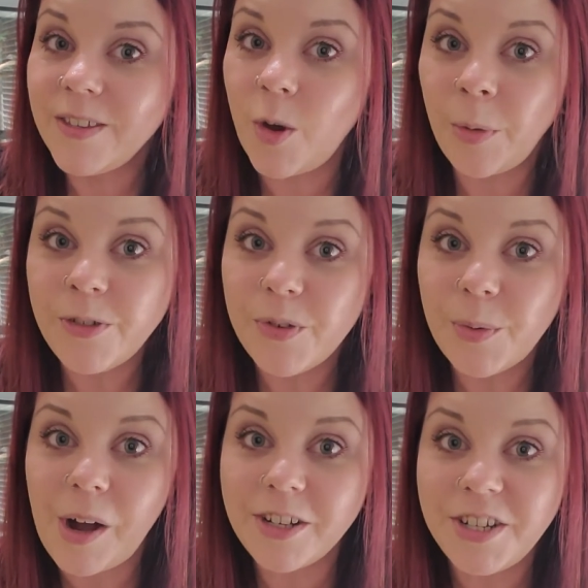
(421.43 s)
so much for
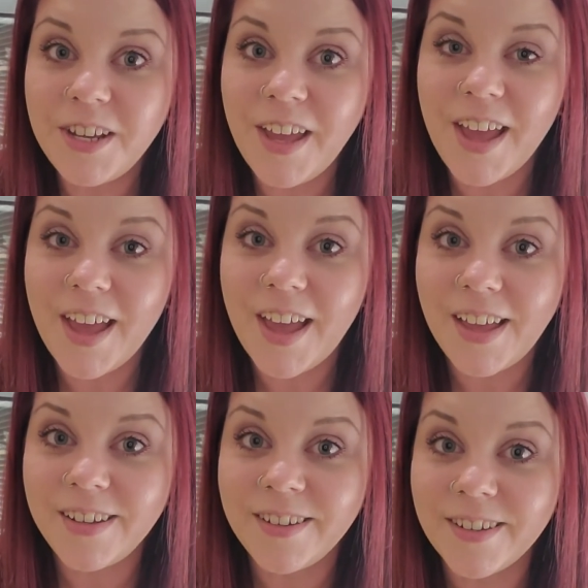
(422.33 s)
watching,
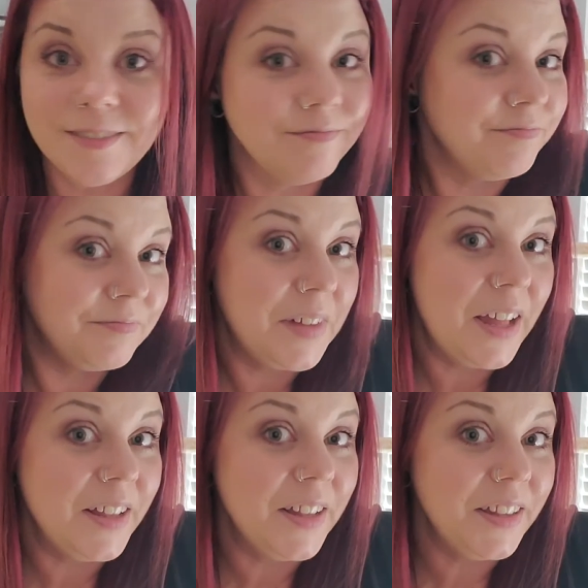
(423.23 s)
and
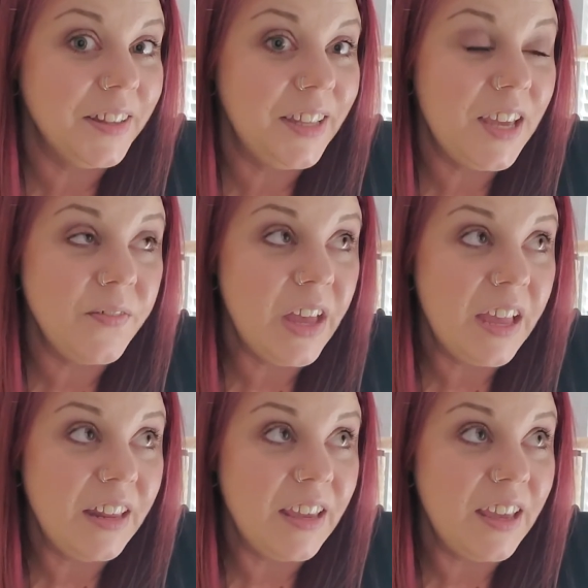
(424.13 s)
leave
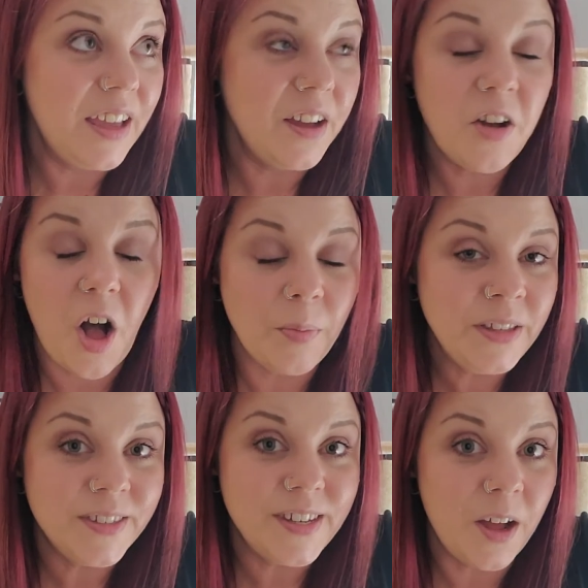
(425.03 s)
any
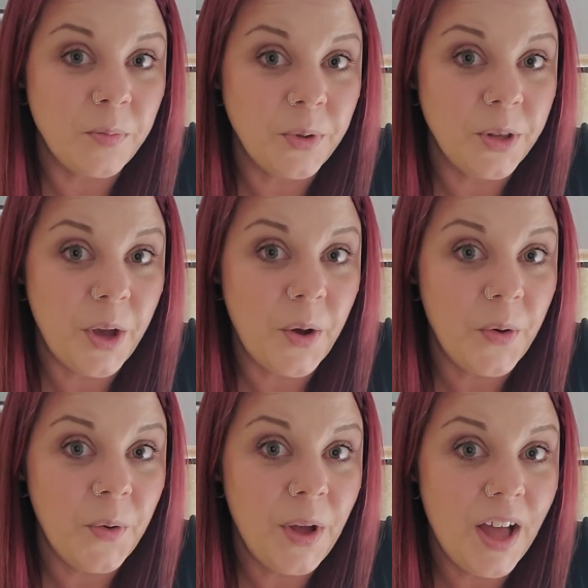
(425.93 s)
comments down
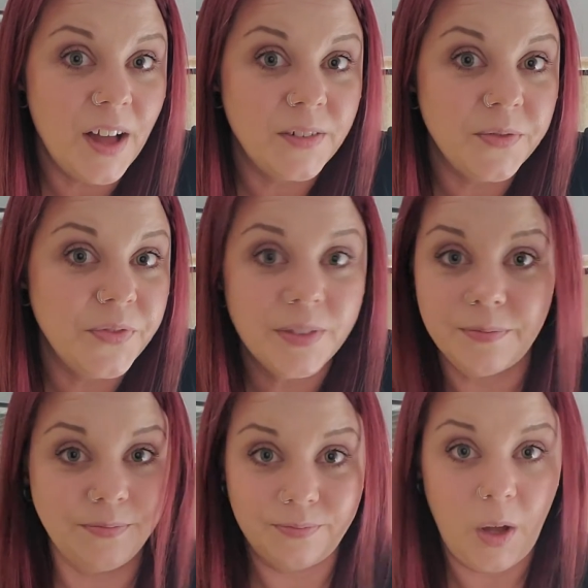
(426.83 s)
below of
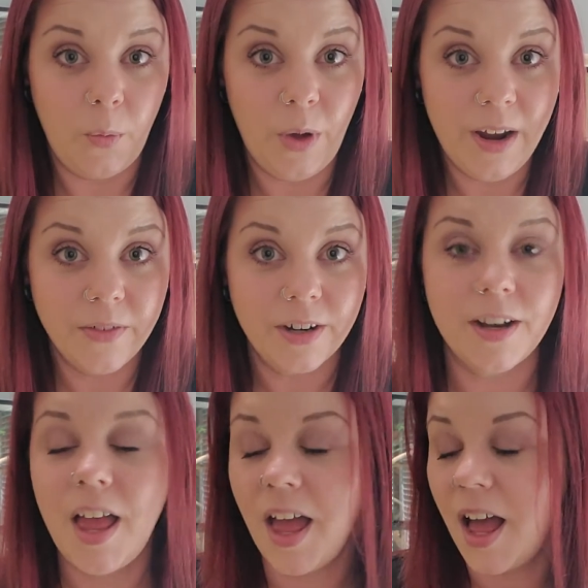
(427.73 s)

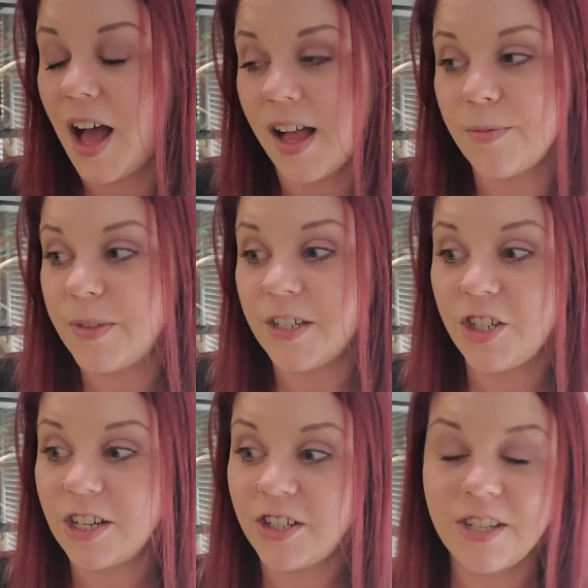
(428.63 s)
whatever.
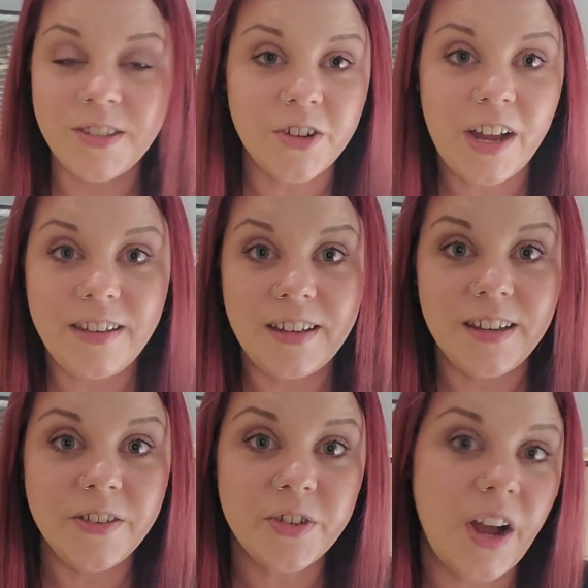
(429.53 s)
Suggestions or
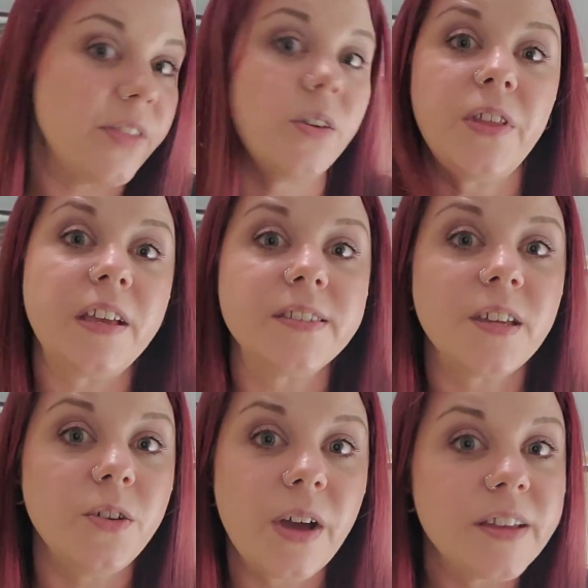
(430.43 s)
ideas or other things
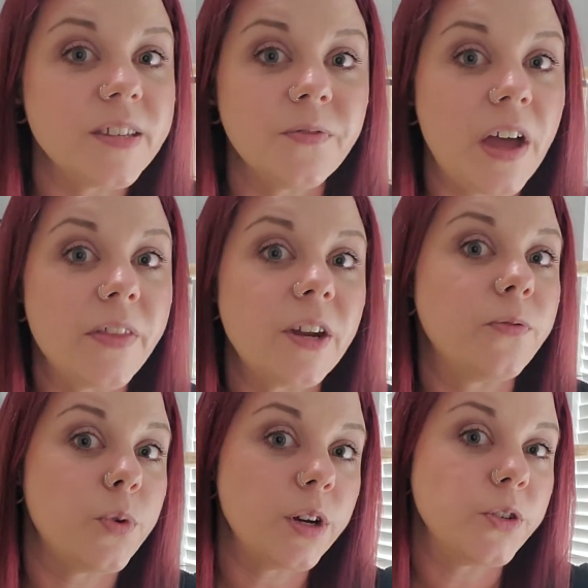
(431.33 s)
that you guys have found that
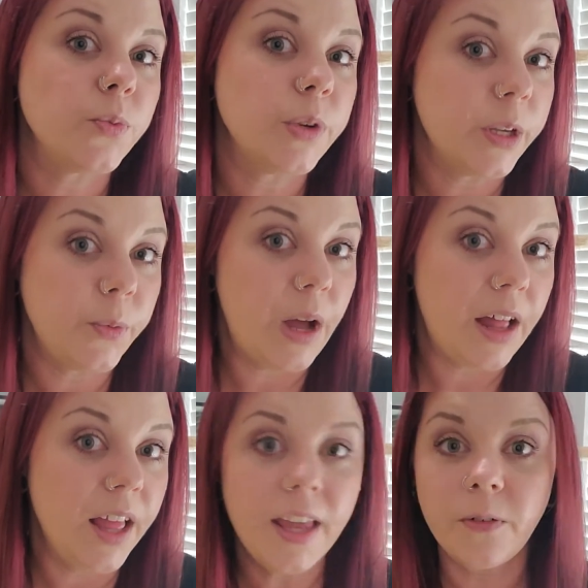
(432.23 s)
have worked really
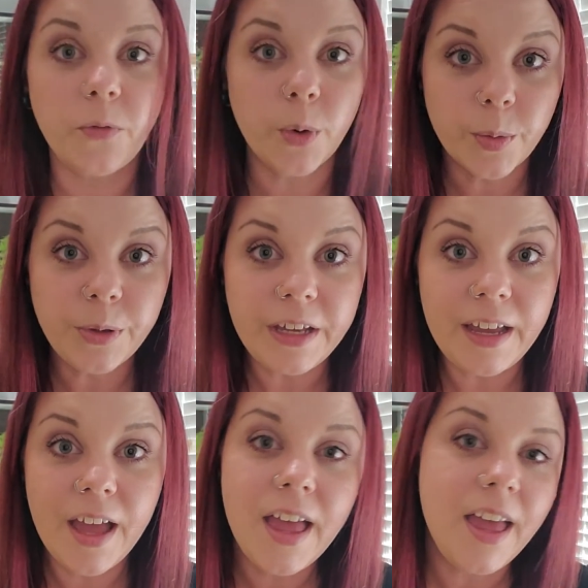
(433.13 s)
well and affordably